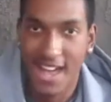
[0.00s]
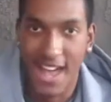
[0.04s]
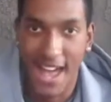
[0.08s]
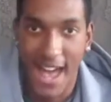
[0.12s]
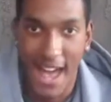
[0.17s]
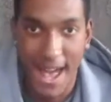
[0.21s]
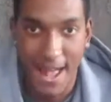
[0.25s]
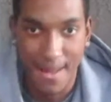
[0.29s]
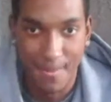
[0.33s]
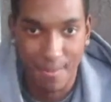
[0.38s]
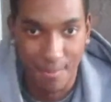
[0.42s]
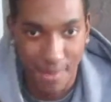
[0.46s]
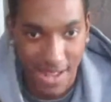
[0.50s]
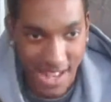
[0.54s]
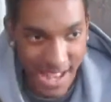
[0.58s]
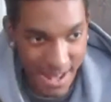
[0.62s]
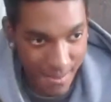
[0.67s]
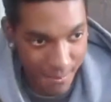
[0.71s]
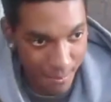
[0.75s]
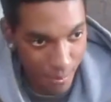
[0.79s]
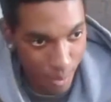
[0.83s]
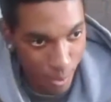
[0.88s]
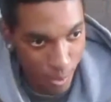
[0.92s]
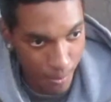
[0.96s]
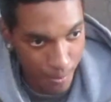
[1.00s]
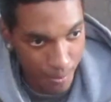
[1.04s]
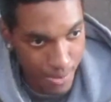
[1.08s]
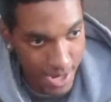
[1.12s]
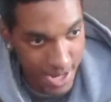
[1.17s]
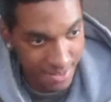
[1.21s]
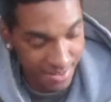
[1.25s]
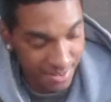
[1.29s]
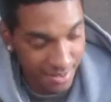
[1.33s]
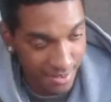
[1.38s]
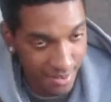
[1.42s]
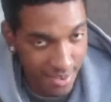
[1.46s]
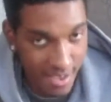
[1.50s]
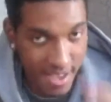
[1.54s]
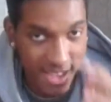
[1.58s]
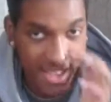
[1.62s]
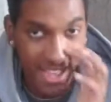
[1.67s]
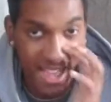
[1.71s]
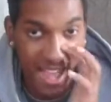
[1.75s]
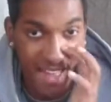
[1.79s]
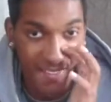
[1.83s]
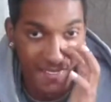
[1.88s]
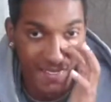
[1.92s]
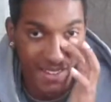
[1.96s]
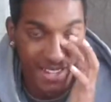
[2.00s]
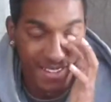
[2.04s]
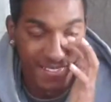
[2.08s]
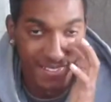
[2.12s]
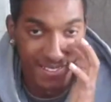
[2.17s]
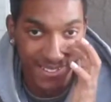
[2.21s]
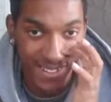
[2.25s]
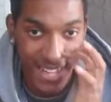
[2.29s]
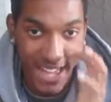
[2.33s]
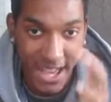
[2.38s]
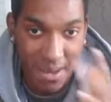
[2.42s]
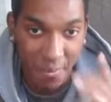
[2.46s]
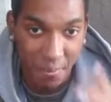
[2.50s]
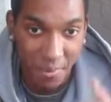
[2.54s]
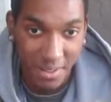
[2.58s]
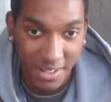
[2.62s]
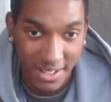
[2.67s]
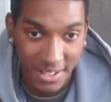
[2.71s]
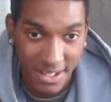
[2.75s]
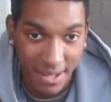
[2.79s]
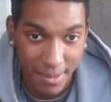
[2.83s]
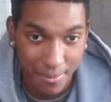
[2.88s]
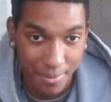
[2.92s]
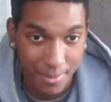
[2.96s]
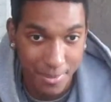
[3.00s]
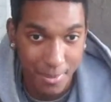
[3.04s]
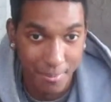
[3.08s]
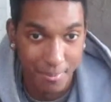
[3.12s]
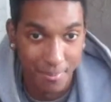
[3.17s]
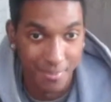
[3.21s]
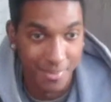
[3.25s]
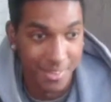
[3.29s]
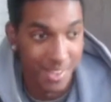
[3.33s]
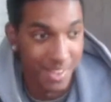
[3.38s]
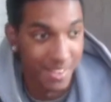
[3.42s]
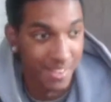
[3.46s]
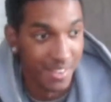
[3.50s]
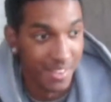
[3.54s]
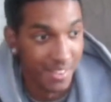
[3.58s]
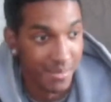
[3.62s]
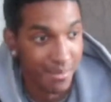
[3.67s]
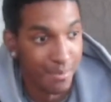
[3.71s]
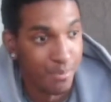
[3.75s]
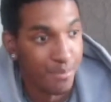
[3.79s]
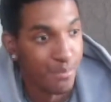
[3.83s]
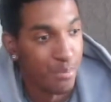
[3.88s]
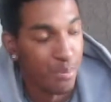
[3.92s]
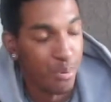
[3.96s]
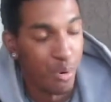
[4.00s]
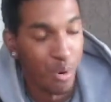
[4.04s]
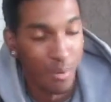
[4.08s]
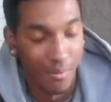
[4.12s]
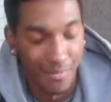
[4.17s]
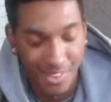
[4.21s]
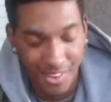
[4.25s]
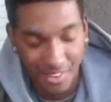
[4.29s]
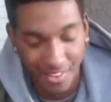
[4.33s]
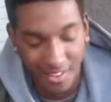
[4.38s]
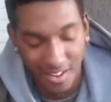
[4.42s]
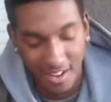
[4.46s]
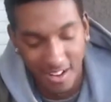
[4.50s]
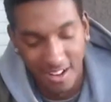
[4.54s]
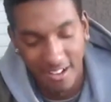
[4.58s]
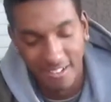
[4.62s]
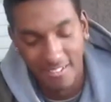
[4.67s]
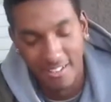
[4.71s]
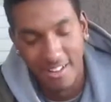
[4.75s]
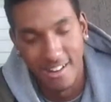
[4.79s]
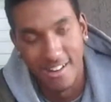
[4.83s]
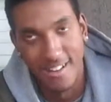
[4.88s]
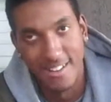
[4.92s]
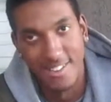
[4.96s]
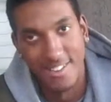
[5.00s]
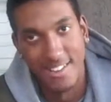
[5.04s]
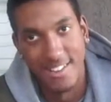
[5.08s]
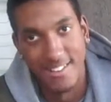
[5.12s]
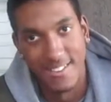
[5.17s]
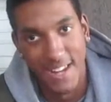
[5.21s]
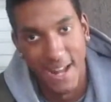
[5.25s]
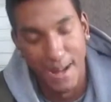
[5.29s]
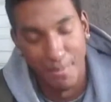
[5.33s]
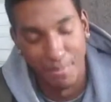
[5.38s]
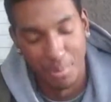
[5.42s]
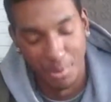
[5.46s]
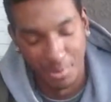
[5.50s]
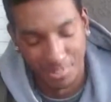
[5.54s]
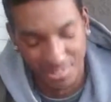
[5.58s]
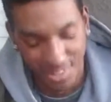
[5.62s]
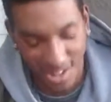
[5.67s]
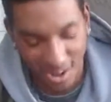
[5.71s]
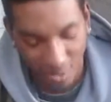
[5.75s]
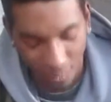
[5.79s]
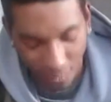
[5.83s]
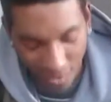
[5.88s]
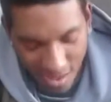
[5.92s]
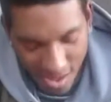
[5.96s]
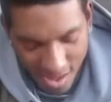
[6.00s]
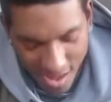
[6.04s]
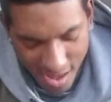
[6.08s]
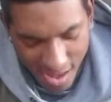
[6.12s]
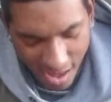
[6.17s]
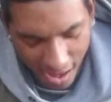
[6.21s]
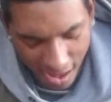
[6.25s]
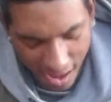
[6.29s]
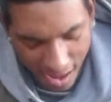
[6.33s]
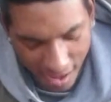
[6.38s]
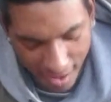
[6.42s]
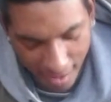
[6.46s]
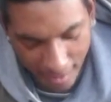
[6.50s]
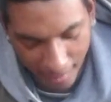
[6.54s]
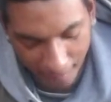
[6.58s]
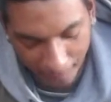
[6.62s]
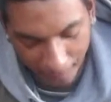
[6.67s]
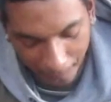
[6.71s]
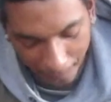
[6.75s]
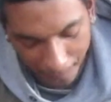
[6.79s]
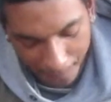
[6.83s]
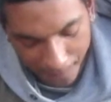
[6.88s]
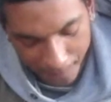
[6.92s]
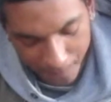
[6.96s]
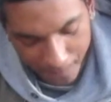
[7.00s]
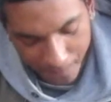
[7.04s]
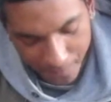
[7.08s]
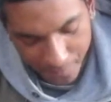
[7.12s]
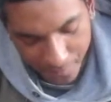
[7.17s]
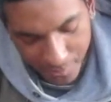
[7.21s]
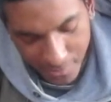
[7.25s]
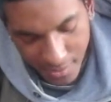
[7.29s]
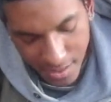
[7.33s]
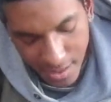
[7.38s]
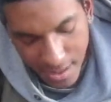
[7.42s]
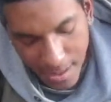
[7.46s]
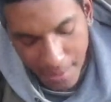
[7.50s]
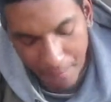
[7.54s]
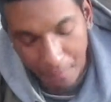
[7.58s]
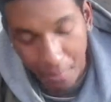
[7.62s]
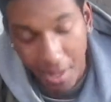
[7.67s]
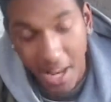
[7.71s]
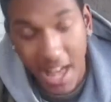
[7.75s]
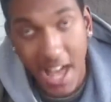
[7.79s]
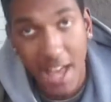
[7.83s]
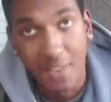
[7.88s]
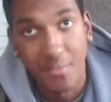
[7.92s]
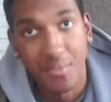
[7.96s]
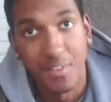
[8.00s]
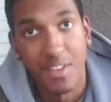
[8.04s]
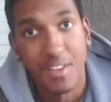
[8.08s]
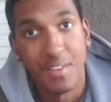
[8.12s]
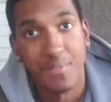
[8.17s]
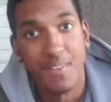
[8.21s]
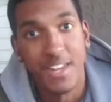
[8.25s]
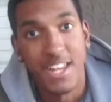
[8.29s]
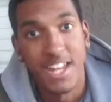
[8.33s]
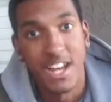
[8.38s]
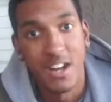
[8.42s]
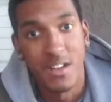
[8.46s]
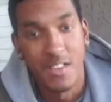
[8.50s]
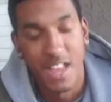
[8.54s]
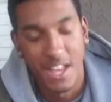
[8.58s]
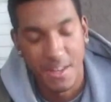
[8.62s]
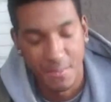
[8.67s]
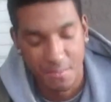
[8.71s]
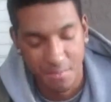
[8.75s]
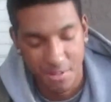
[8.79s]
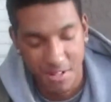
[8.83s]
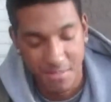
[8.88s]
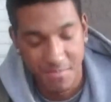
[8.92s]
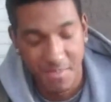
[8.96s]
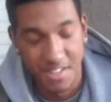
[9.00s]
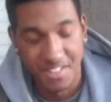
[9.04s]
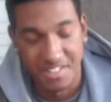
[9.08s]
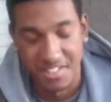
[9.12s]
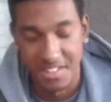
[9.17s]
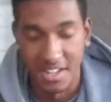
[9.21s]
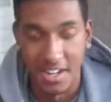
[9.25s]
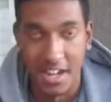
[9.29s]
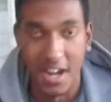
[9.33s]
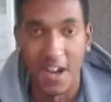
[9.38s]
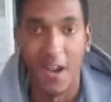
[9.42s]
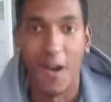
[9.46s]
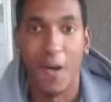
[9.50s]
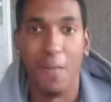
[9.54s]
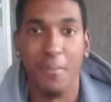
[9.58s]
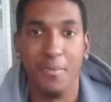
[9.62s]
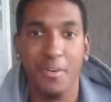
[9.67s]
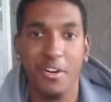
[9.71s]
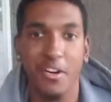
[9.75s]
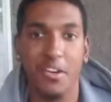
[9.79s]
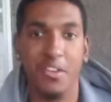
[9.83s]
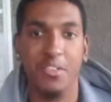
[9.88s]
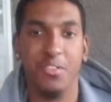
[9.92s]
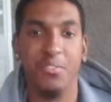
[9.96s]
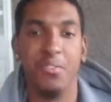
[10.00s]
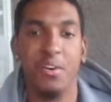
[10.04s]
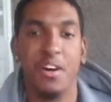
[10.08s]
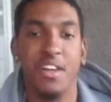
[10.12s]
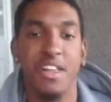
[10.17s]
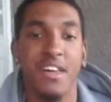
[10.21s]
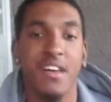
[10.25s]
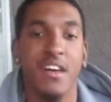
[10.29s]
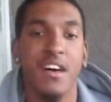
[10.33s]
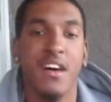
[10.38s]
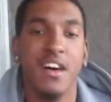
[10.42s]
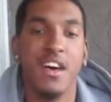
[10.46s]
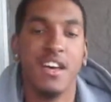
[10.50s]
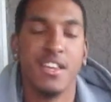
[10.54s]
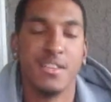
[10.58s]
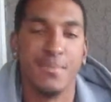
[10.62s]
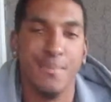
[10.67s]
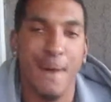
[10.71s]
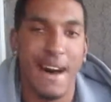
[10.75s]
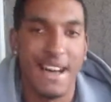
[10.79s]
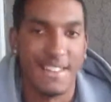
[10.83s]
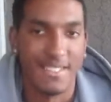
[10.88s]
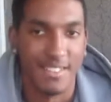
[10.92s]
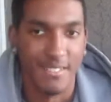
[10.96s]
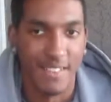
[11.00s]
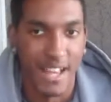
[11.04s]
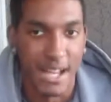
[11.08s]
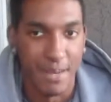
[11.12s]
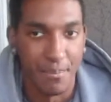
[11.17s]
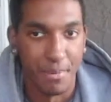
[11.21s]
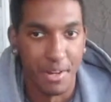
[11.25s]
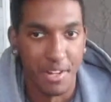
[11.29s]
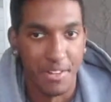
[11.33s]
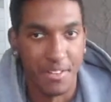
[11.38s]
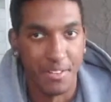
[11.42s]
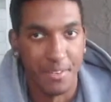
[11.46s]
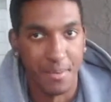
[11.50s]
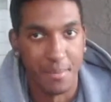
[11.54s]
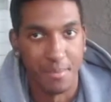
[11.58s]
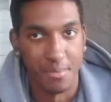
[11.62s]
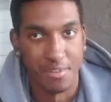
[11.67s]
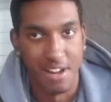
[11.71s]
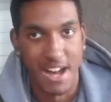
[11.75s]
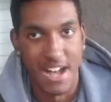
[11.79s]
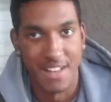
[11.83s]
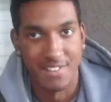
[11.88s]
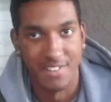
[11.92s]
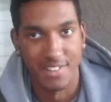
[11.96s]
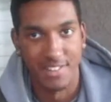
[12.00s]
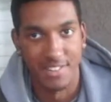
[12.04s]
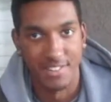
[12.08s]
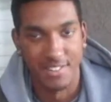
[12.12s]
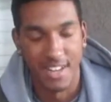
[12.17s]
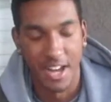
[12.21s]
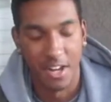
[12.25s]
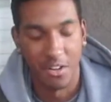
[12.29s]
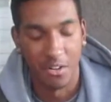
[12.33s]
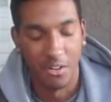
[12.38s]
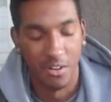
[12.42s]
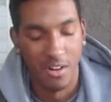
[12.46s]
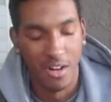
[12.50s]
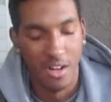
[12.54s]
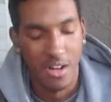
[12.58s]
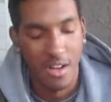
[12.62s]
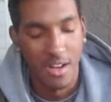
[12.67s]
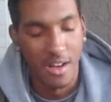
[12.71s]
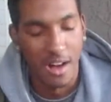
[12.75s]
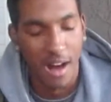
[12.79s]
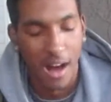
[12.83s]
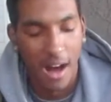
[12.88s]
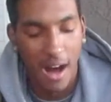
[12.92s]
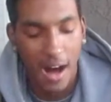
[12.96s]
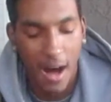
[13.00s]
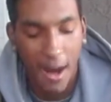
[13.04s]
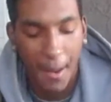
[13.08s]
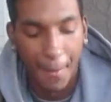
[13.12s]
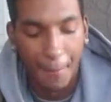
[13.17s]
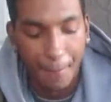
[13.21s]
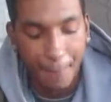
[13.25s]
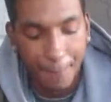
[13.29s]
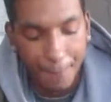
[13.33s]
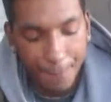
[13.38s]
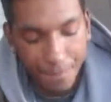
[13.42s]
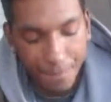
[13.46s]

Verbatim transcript: and and more minutes at the end of the day when it comes to to the to the um, content that I push out. Um, but as for this video, that's pretty much it. I hope y'all enjoyed it. Smash the like button, subscribe to the channel. Um,